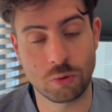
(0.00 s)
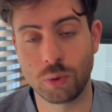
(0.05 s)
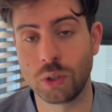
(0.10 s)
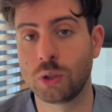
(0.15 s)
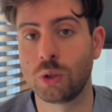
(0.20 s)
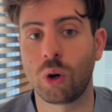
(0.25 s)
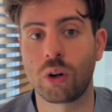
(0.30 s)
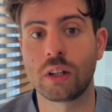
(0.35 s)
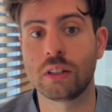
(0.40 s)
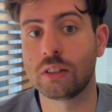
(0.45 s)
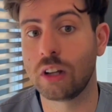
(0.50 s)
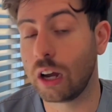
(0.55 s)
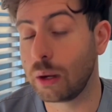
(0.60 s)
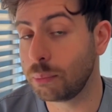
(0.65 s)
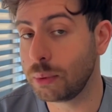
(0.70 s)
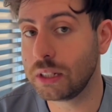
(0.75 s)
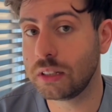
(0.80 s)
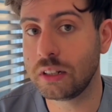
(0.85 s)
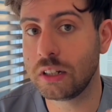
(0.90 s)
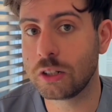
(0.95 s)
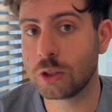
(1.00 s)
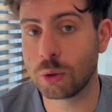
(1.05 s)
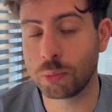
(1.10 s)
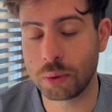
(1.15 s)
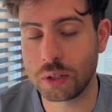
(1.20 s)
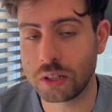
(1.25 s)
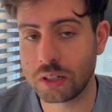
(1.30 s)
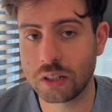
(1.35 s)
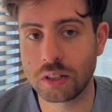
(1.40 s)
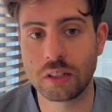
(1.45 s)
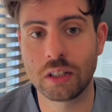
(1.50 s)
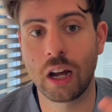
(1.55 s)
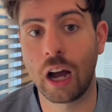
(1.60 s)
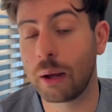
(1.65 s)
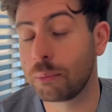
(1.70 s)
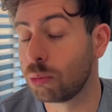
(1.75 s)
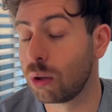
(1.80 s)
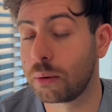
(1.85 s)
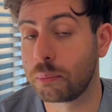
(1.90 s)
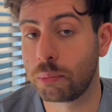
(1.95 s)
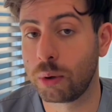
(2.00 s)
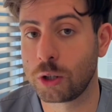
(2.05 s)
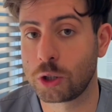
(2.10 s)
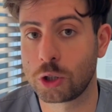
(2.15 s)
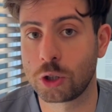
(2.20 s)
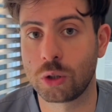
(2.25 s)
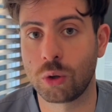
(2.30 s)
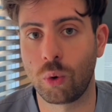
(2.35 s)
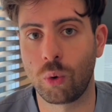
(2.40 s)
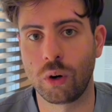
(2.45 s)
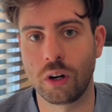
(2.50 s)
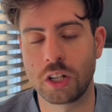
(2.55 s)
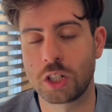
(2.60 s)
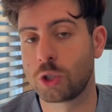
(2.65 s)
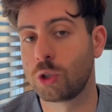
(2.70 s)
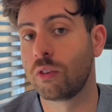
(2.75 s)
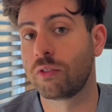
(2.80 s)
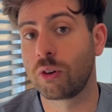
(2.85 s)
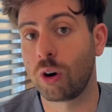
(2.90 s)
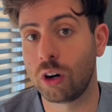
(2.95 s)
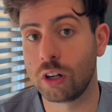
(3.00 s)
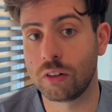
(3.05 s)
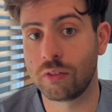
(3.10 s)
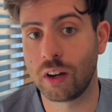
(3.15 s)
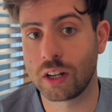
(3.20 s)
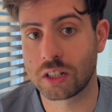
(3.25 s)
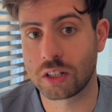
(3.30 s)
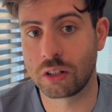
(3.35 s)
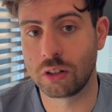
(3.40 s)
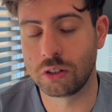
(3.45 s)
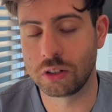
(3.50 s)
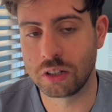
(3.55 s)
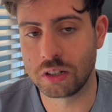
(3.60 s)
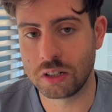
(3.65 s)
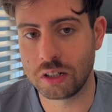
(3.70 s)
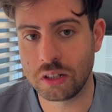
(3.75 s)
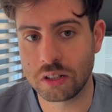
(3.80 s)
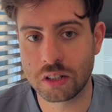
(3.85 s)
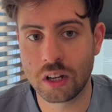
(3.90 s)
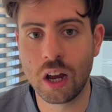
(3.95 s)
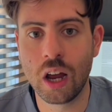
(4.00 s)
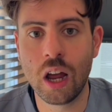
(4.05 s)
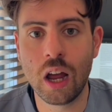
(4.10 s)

We're talking diabetes, obesity, high blood pressure, or history of cardiovascular disease.